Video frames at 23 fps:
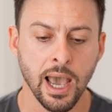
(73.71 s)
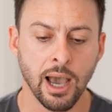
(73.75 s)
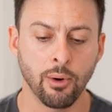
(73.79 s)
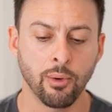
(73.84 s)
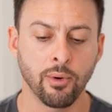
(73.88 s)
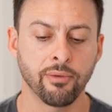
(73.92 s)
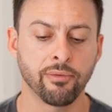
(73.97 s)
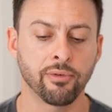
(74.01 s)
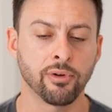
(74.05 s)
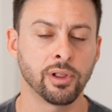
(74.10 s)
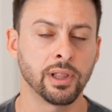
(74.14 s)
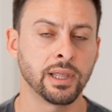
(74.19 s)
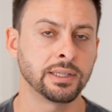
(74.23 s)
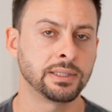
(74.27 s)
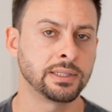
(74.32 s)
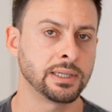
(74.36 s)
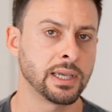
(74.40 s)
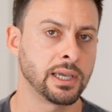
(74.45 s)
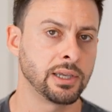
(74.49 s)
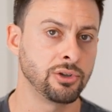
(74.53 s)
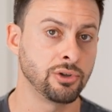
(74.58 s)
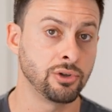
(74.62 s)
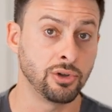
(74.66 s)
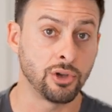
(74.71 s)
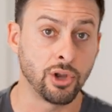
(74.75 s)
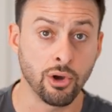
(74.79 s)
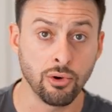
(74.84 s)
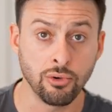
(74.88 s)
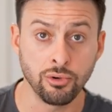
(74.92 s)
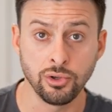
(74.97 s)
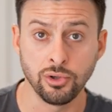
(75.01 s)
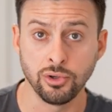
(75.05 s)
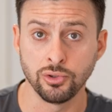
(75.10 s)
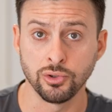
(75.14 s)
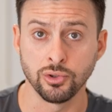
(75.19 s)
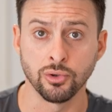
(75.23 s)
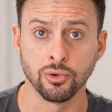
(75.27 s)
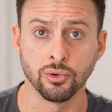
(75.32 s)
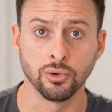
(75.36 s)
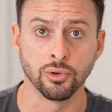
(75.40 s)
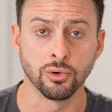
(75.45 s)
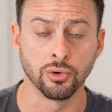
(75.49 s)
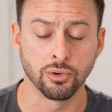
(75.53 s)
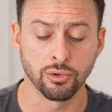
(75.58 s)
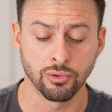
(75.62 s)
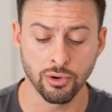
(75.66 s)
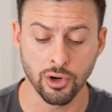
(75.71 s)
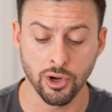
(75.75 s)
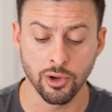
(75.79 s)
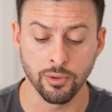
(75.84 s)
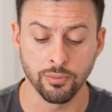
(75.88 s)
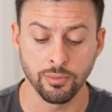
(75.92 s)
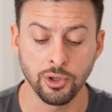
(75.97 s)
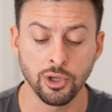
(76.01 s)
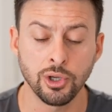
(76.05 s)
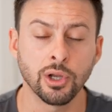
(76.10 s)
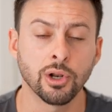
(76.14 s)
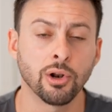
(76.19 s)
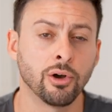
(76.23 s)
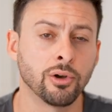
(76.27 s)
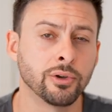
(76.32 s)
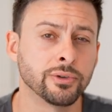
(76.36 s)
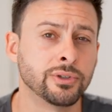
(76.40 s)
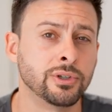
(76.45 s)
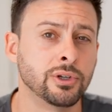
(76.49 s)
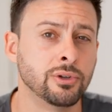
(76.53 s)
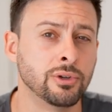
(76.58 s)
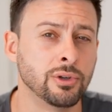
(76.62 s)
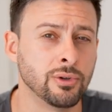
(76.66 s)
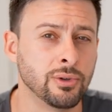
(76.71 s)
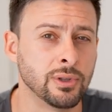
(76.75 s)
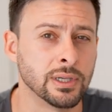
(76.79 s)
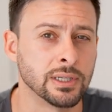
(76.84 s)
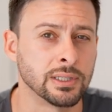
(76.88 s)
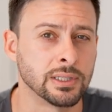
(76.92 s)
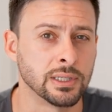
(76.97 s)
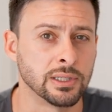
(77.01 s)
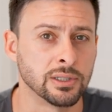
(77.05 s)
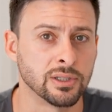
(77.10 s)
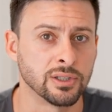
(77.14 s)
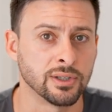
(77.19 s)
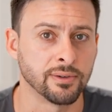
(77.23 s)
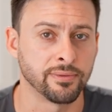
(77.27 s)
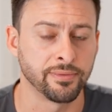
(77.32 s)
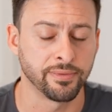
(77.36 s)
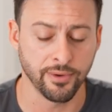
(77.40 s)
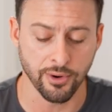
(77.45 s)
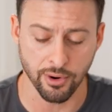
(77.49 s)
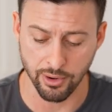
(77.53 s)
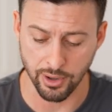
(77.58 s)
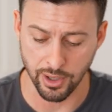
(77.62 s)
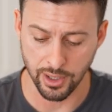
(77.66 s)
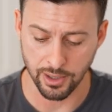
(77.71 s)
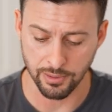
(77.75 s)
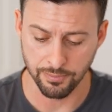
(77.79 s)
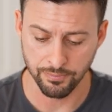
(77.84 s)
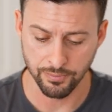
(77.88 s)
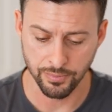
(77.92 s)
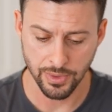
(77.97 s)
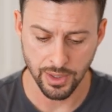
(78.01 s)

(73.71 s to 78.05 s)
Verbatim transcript: However, let's say you don't use Google Chrome. You can also do this in Safari.